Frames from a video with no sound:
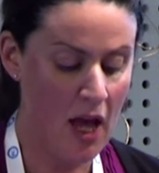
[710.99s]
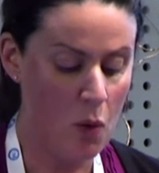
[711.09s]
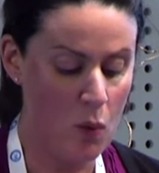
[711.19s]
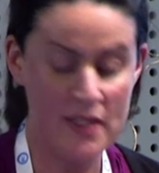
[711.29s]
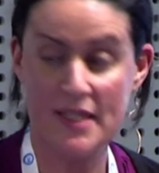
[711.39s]

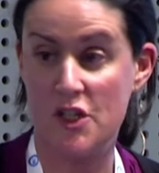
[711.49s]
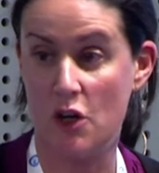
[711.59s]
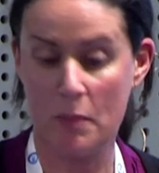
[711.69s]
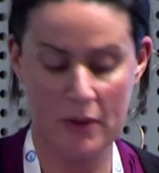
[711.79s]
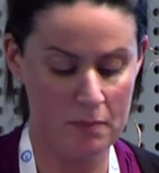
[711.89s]
a
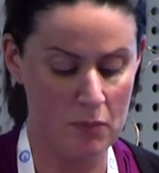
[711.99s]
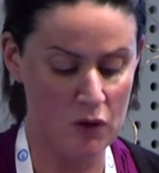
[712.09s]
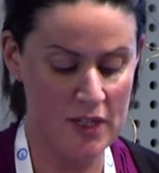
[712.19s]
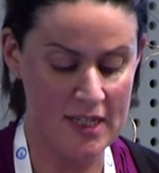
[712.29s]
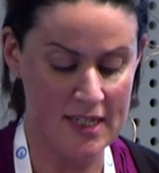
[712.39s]
one-stop,
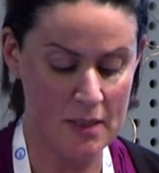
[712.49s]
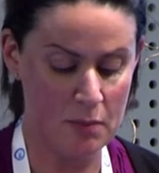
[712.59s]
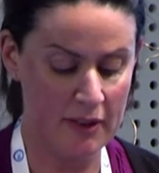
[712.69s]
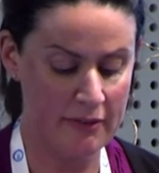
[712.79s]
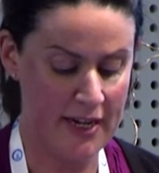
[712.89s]

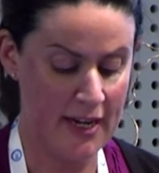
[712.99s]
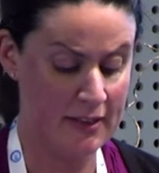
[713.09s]
multidisciplinary